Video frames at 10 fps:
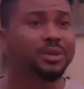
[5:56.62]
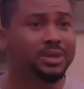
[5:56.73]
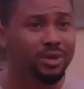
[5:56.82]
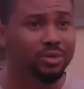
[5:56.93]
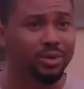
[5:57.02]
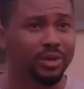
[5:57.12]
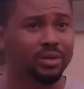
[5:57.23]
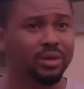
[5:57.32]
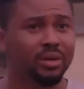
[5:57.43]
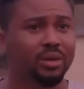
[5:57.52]
let me tell you,
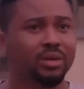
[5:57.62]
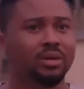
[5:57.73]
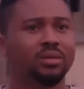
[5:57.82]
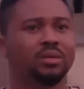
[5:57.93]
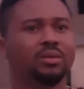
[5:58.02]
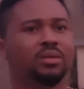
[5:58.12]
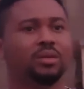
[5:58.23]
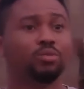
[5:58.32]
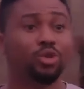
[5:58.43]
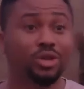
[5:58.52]
eh?
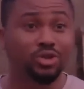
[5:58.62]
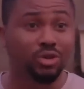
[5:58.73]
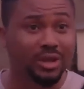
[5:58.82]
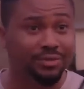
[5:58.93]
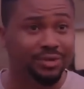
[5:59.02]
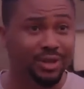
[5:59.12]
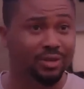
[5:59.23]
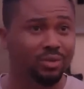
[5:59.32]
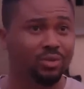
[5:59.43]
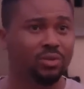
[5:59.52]
Money is not
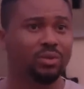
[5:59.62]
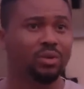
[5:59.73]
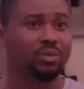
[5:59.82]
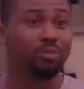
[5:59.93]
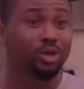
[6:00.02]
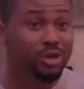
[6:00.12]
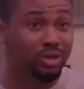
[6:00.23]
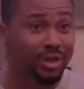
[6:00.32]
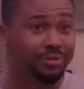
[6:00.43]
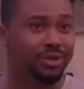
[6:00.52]
everything, no. Mm-hmm. Money is not